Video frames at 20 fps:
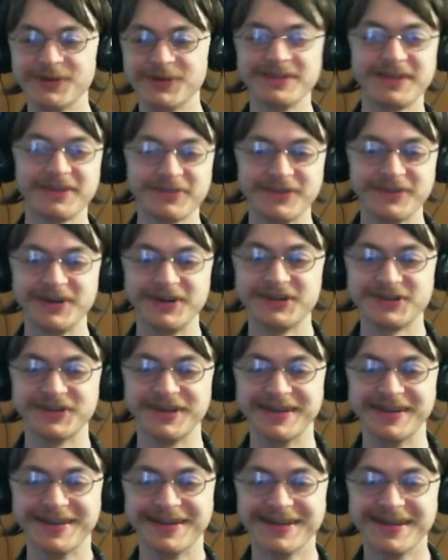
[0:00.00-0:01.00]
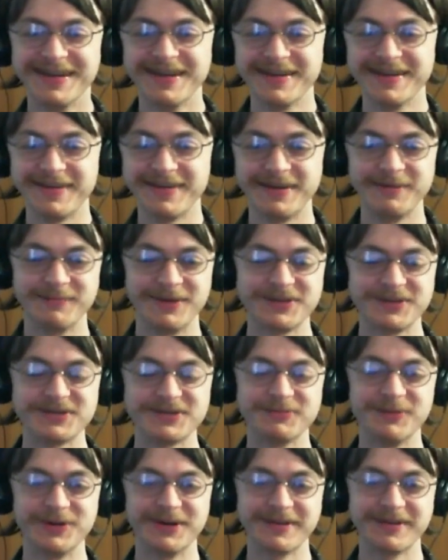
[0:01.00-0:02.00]
definition that
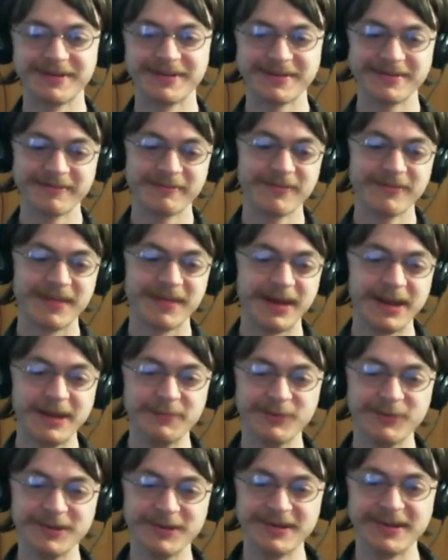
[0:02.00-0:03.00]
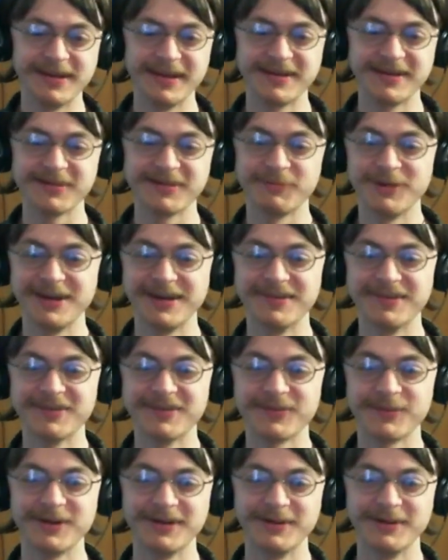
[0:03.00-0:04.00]
much more ably
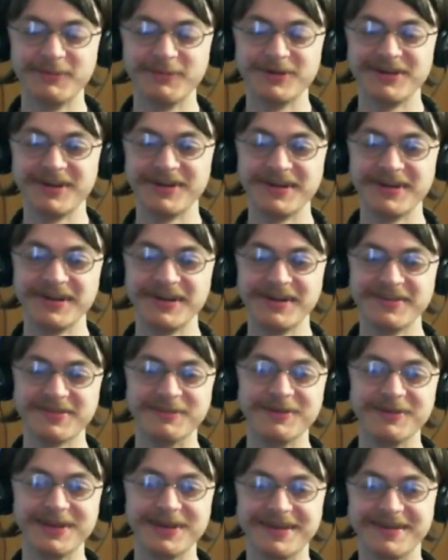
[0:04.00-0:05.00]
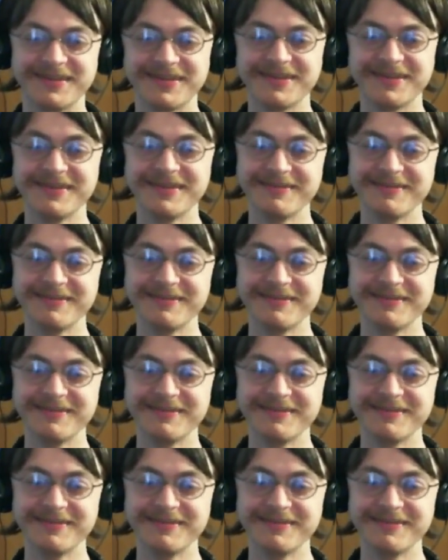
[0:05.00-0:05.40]
explains what libertarianism is.